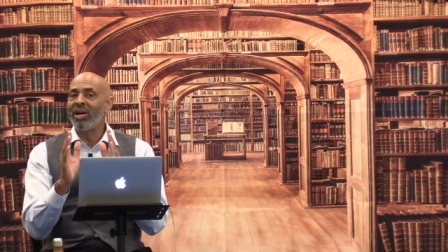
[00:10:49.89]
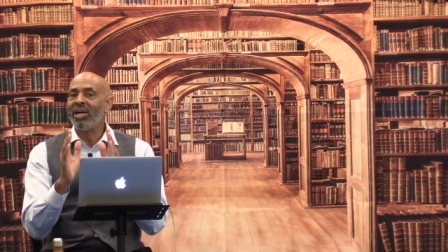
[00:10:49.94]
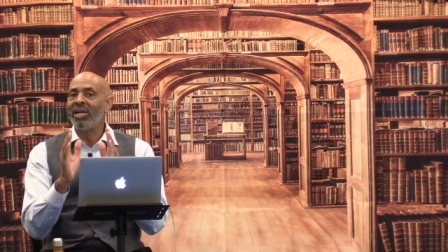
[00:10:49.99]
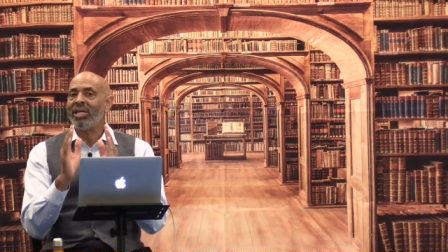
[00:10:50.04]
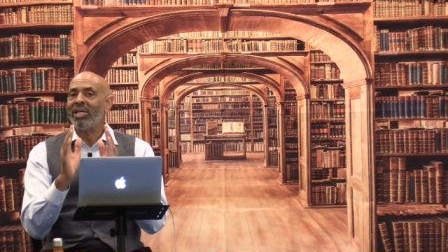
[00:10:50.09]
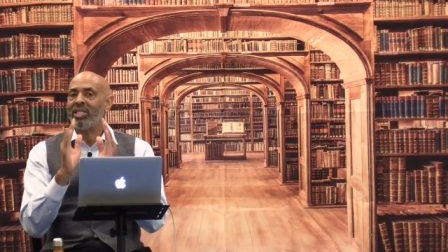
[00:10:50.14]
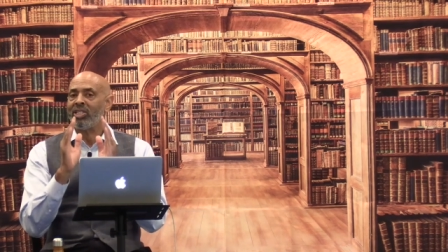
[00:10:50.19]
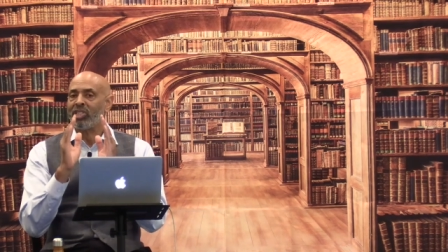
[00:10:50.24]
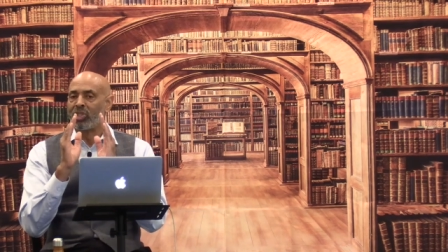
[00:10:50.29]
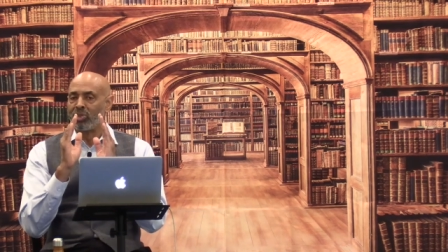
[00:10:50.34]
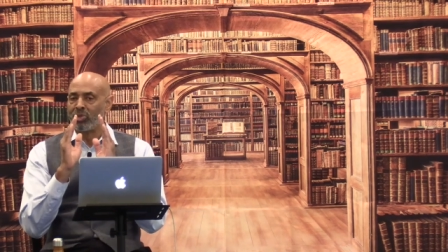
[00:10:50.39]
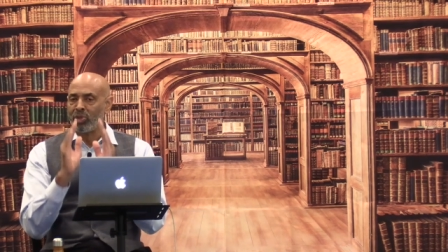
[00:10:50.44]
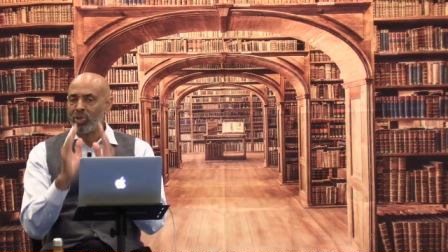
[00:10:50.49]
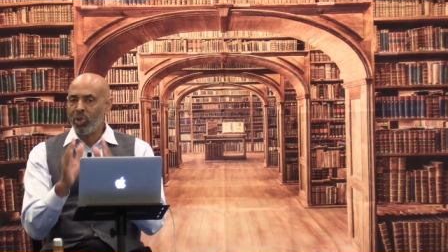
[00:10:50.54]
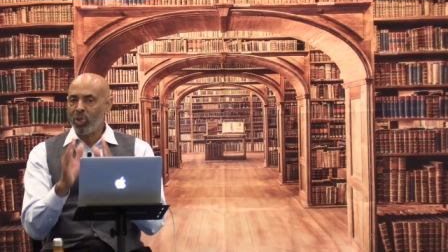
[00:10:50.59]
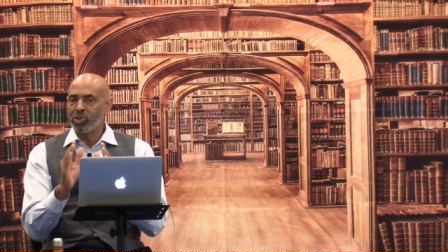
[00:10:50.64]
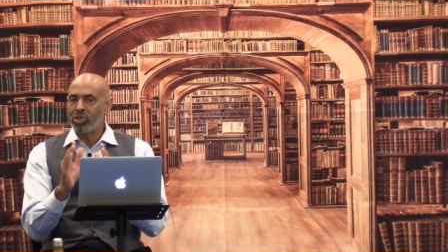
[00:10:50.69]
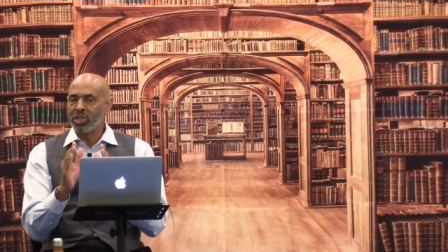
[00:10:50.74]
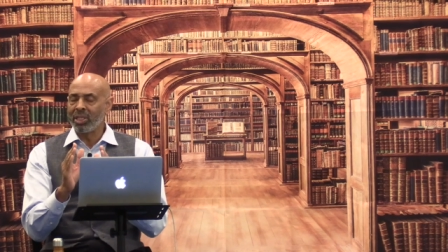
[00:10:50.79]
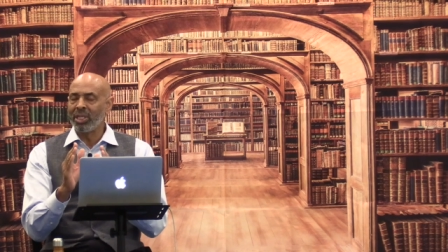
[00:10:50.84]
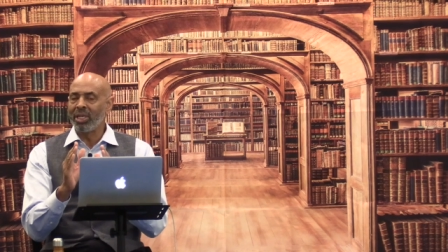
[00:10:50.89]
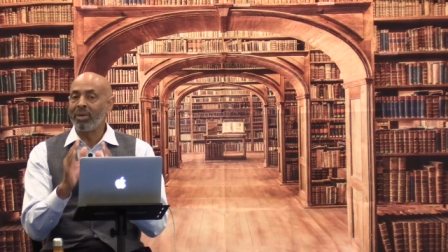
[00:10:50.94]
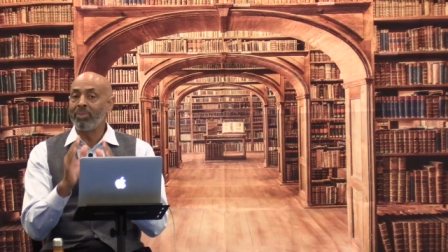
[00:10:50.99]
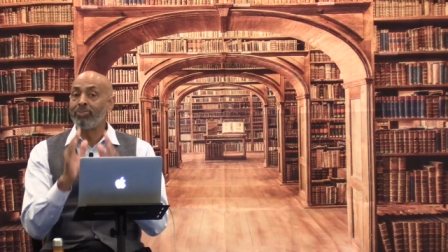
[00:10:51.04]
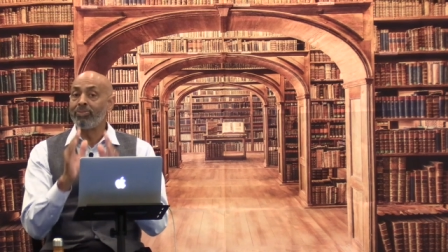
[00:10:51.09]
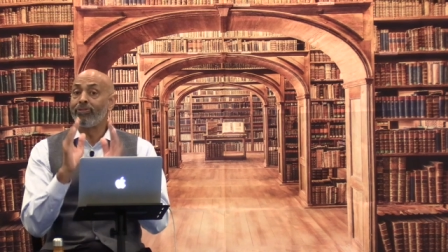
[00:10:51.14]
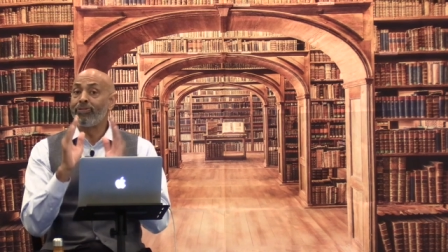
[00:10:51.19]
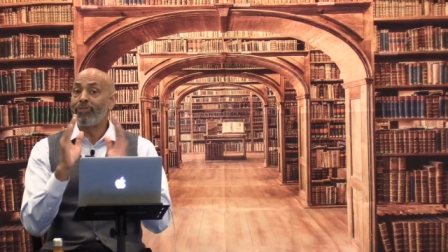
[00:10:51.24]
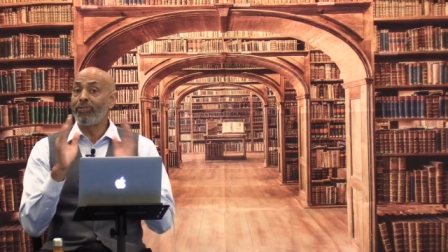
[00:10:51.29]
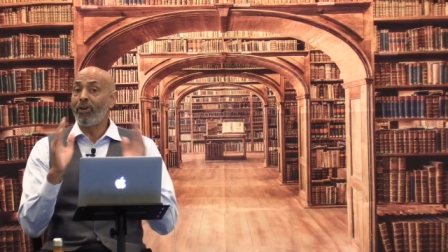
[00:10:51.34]
Jerusalem
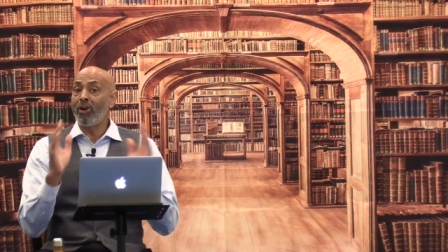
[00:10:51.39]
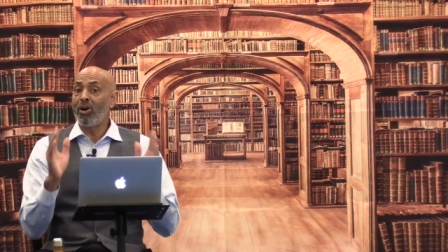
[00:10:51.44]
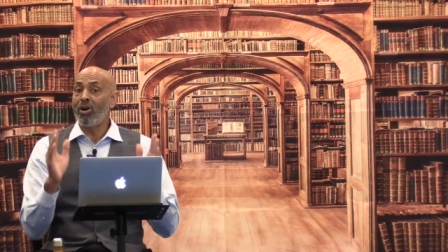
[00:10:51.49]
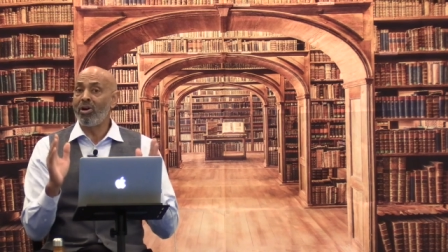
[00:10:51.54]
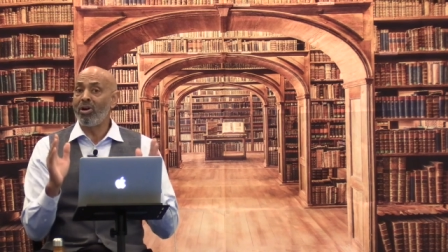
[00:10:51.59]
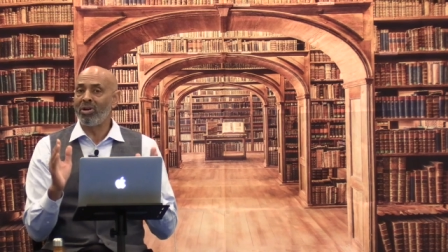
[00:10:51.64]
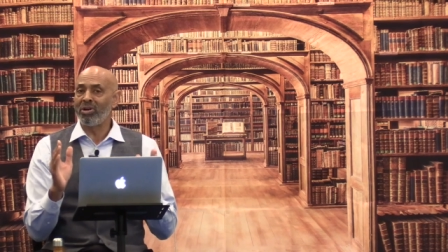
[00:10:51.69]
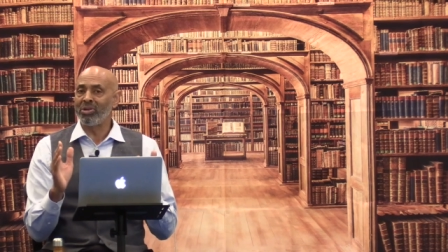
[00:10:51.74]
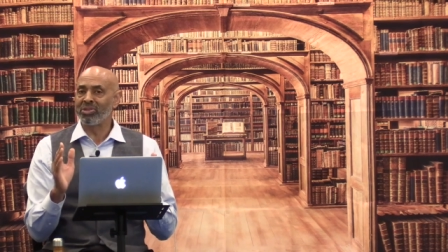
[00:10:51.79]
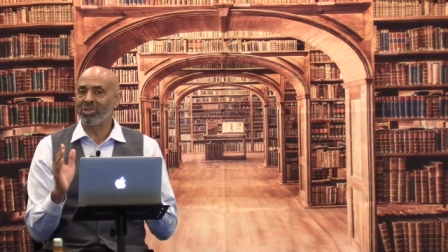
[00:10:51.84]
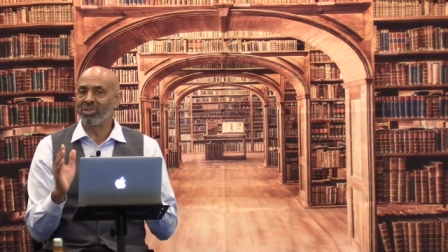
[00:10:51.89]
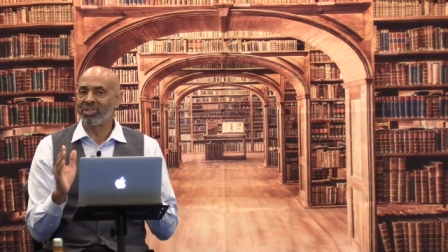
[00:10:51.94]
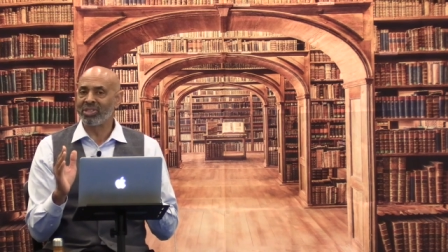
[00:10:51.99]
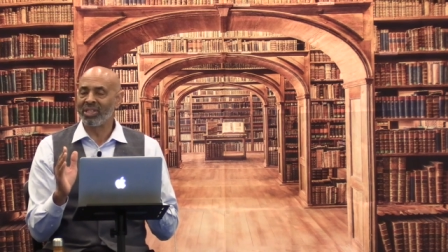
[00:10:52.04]
falls.